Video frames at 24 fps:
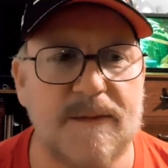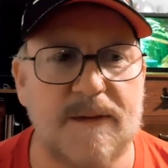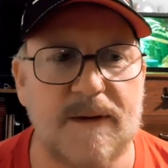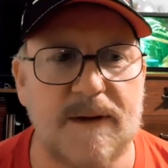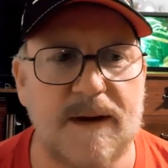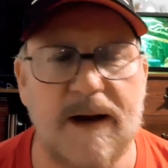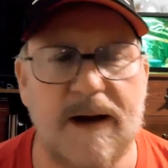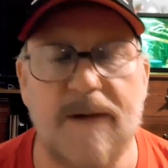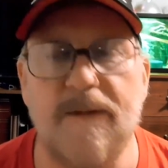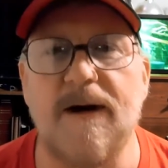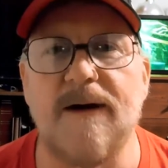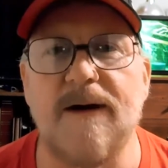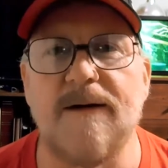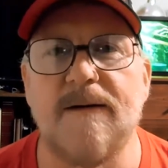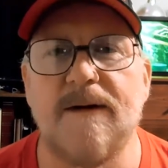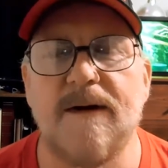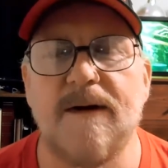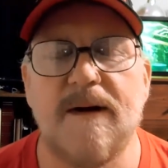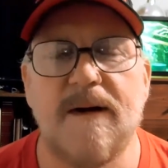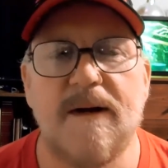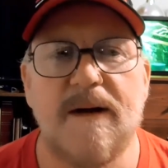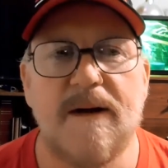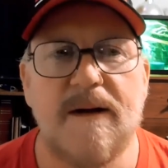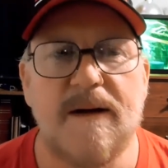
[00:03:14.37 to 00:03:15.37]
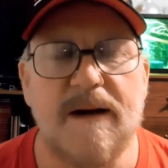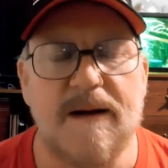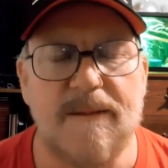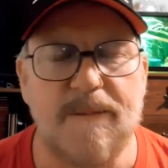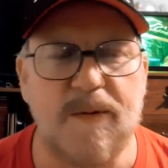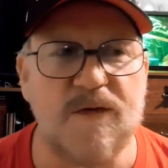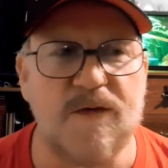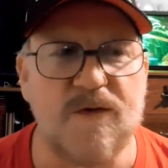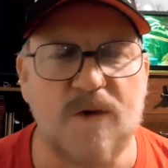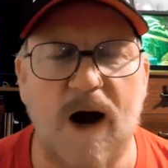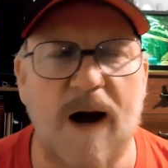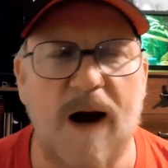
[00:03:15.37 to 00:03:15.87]
Anyway, and
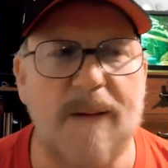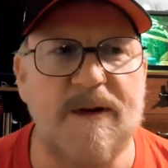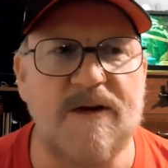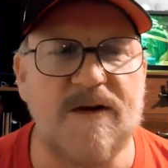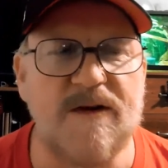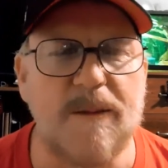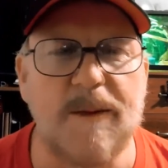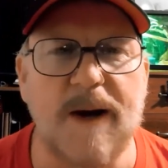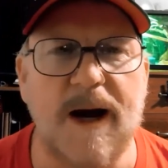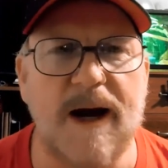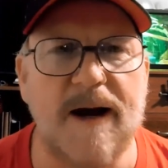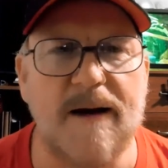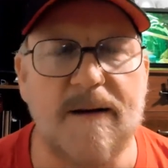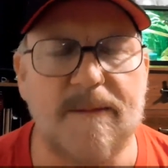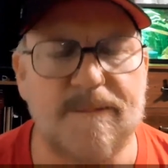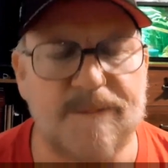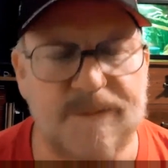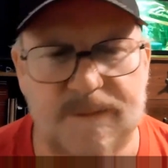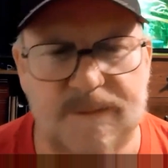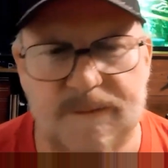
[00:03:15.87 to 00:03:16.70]
prescribed me some kind of